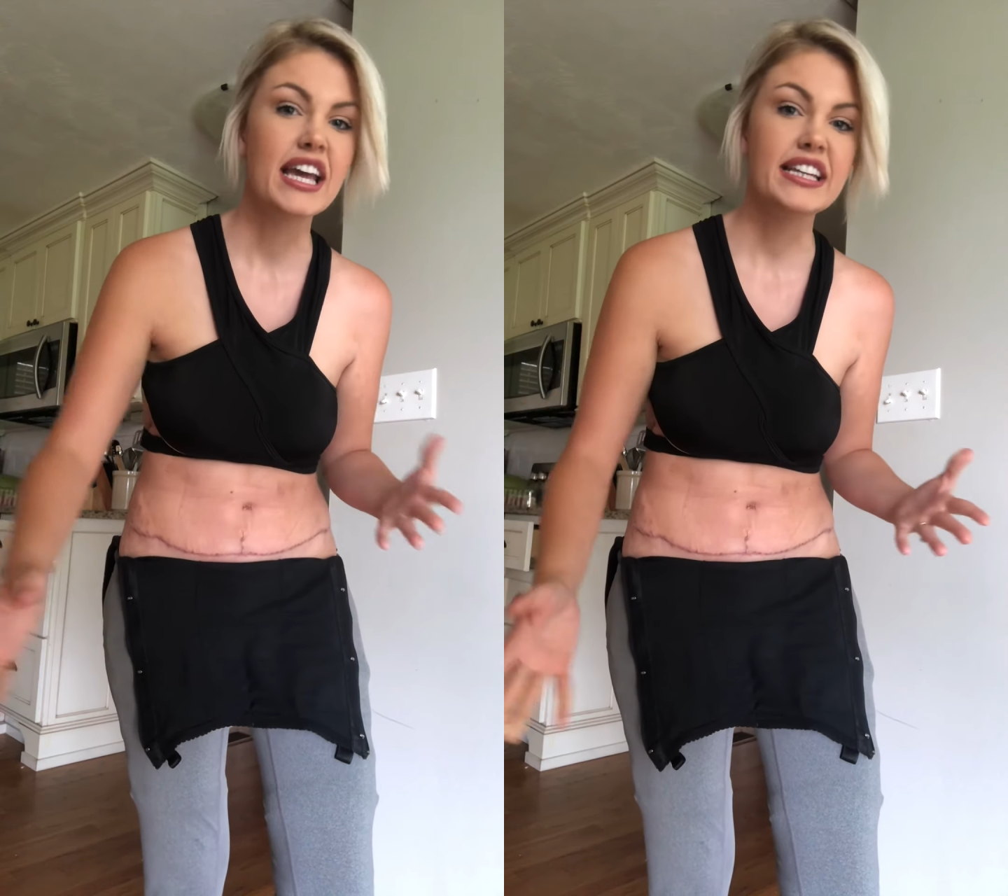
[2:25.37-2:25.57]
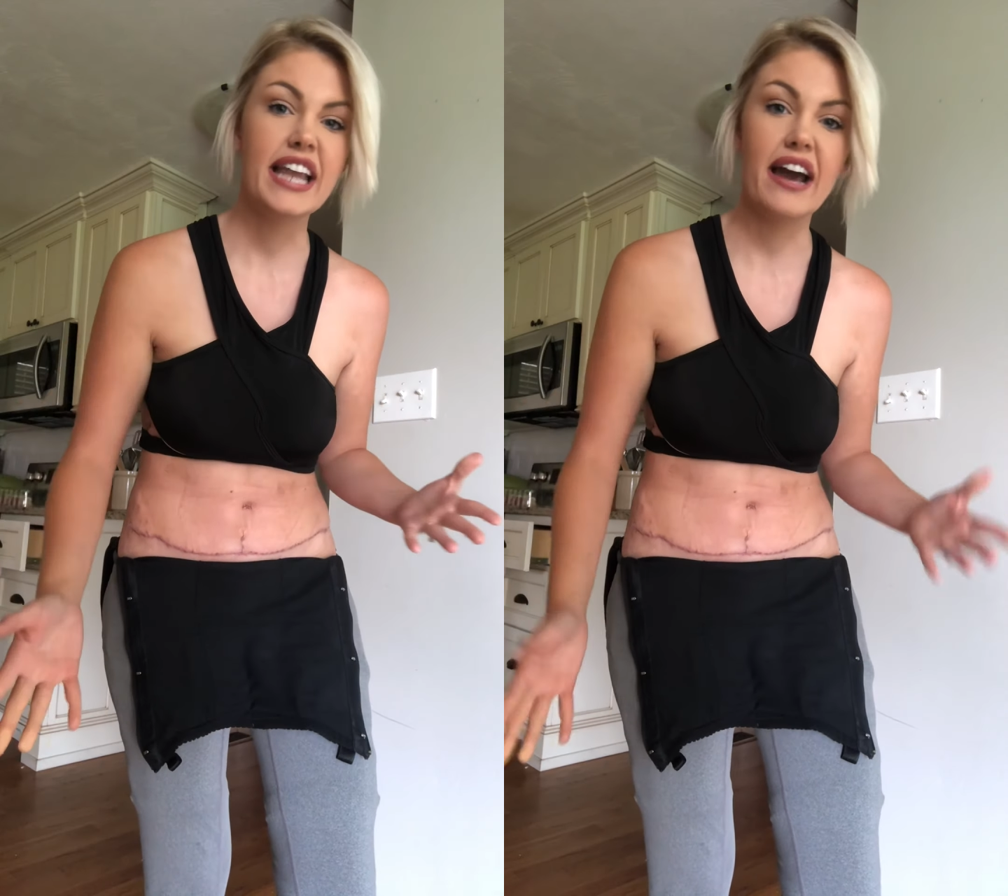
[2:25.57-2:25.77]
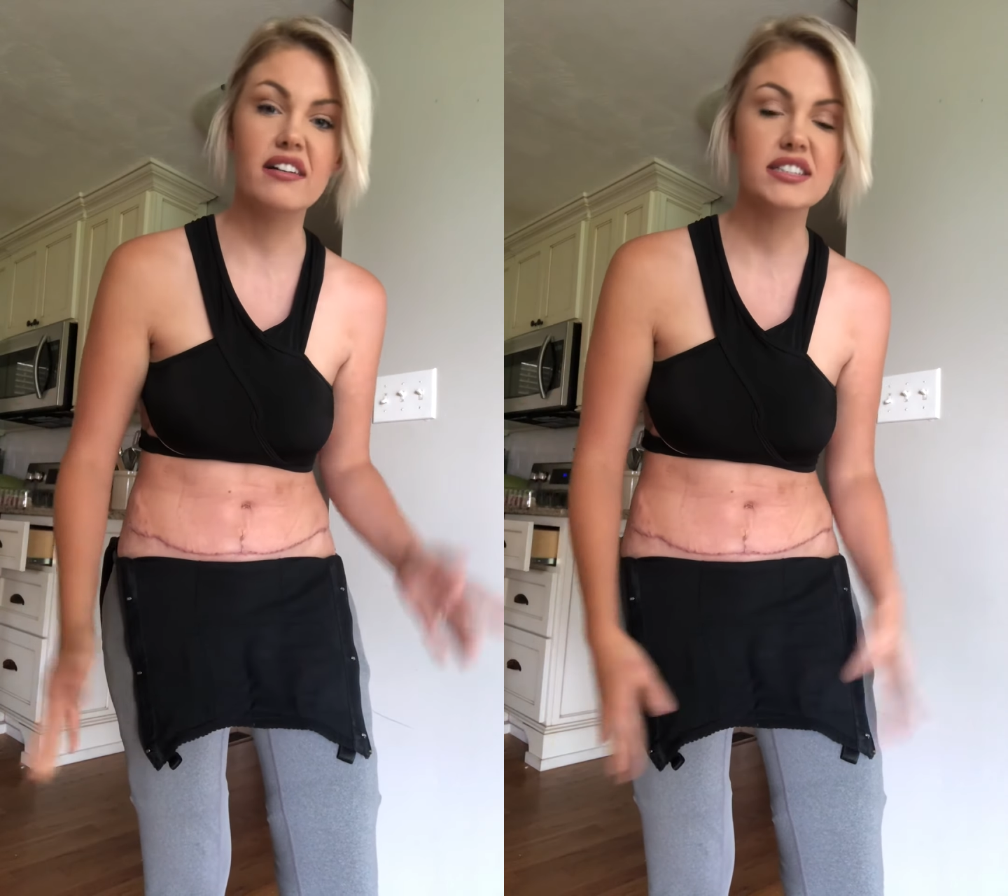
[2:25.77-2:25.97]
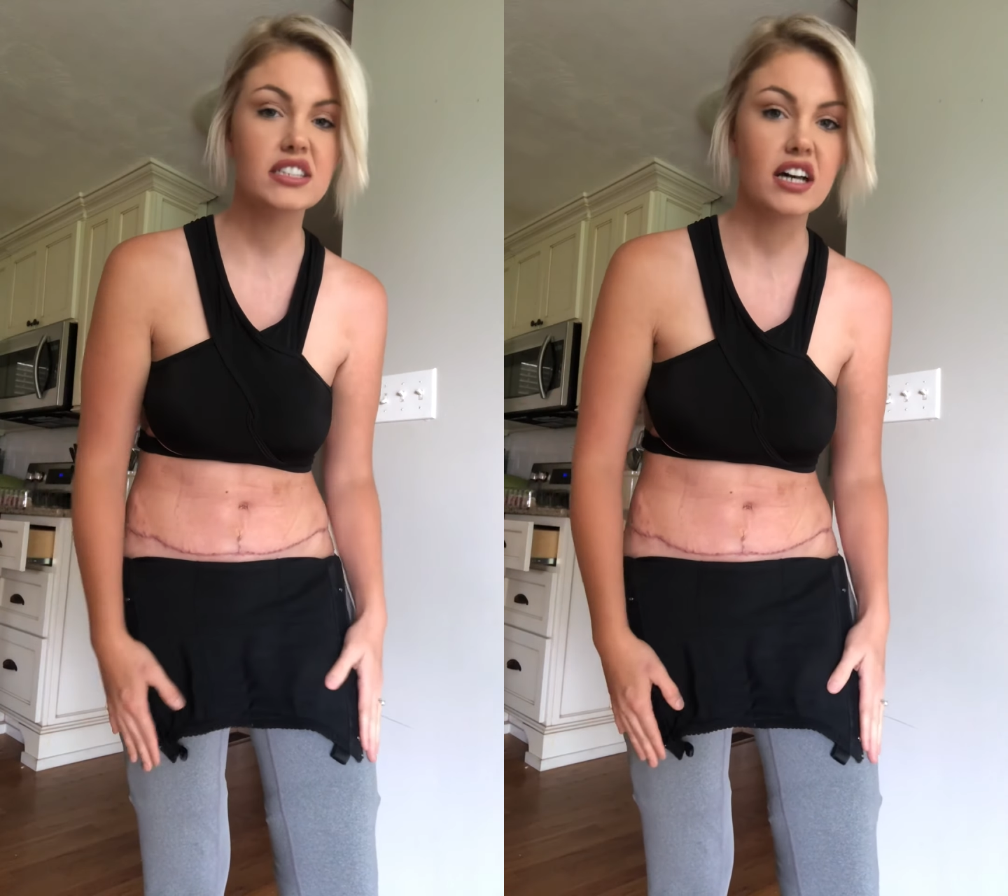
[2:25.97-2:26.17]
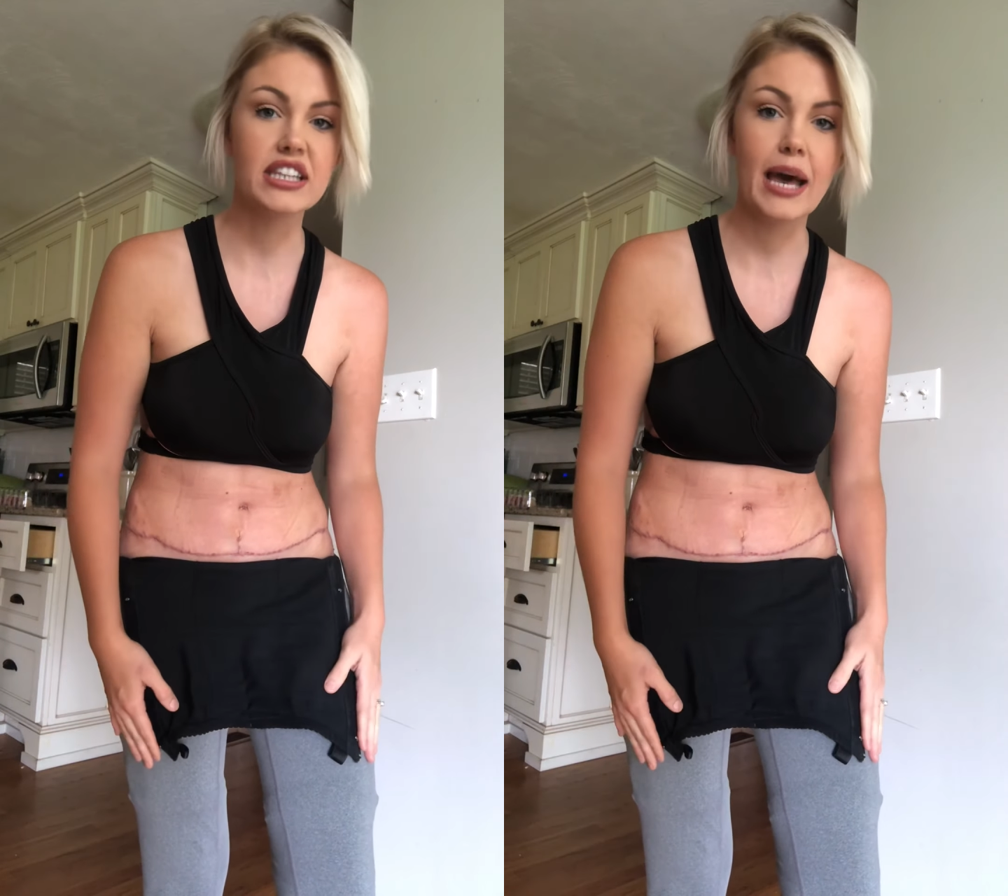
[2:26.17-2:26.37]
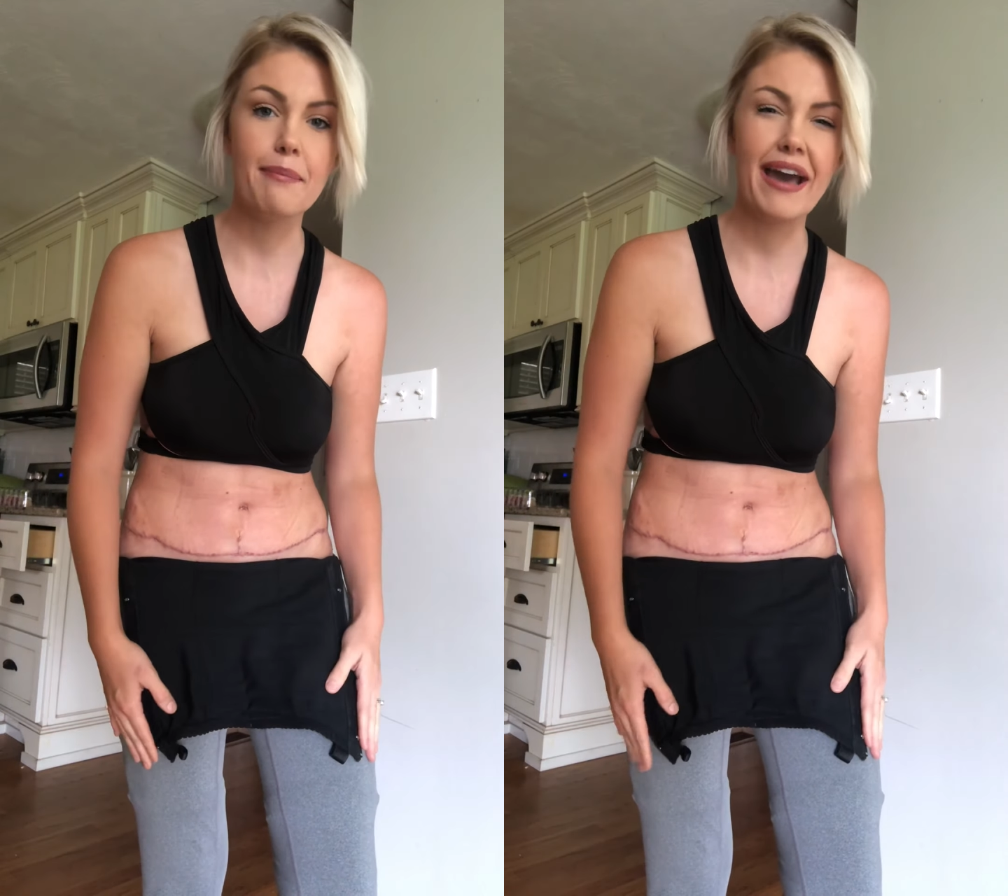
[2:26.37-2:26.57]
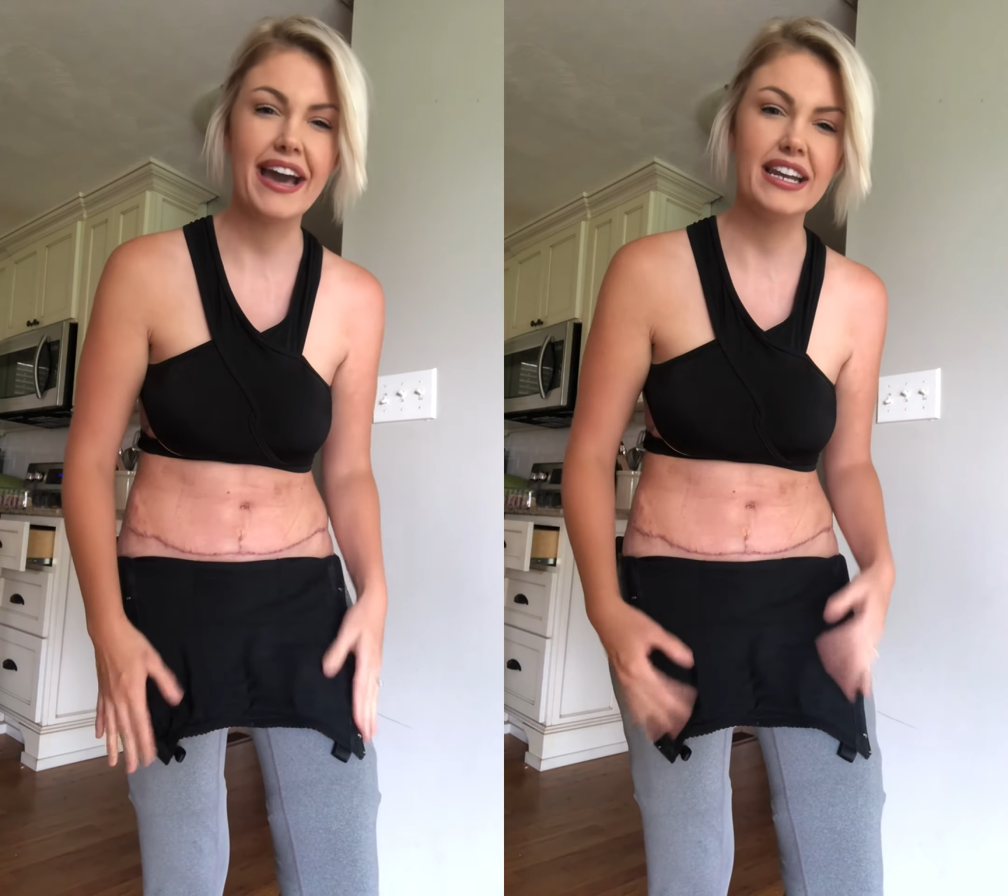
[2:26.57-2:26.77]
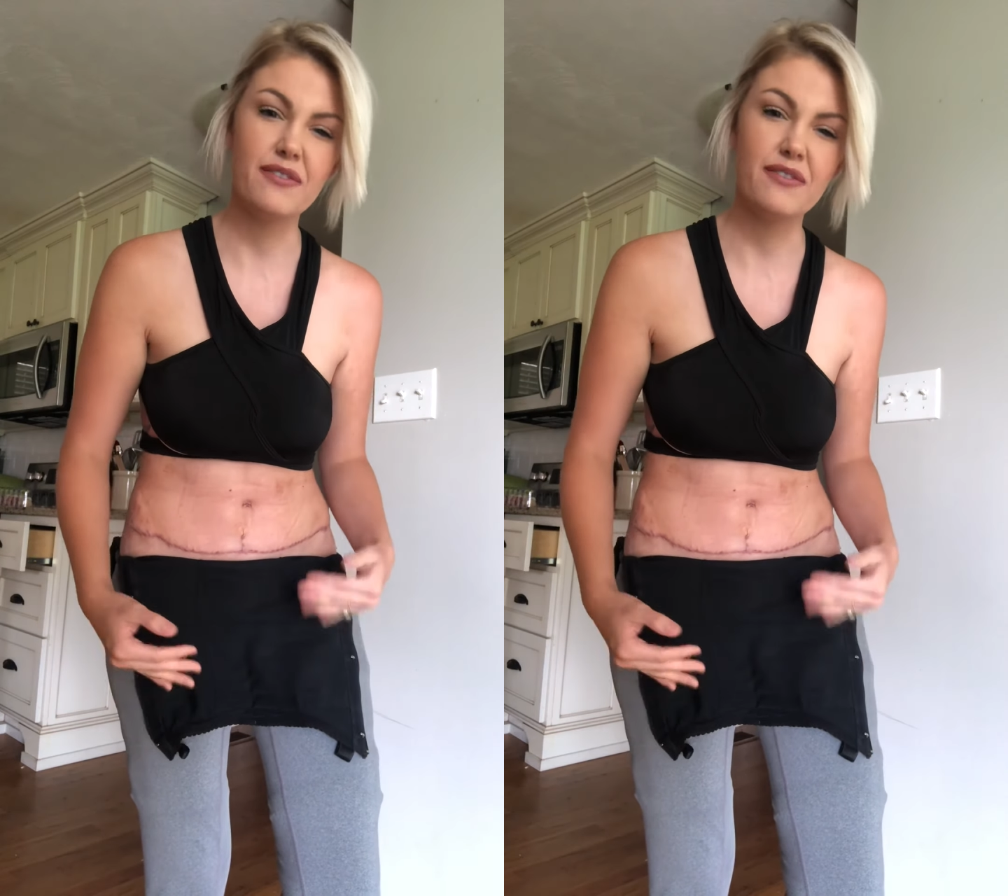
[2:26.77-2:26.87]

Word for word: Now it's not that bad.